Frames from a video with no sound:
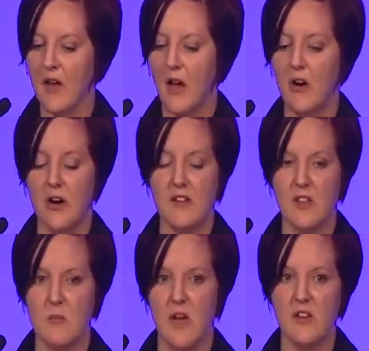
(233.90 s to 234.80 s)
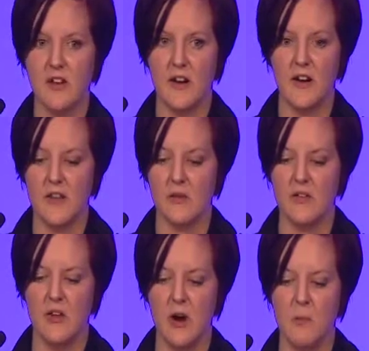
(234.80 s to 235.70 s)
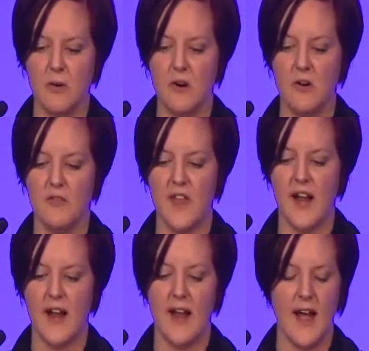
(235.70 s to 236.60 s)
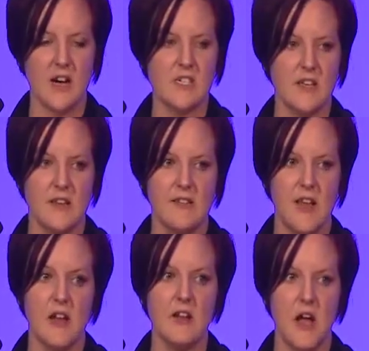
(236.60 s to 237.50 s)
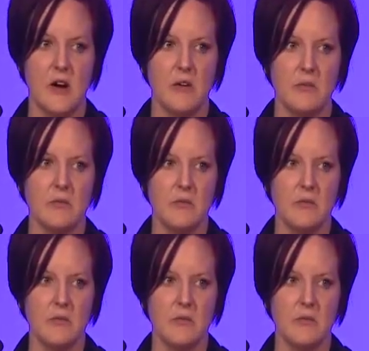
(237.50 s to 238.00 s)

According to the military, there was no proof that I had actually said no.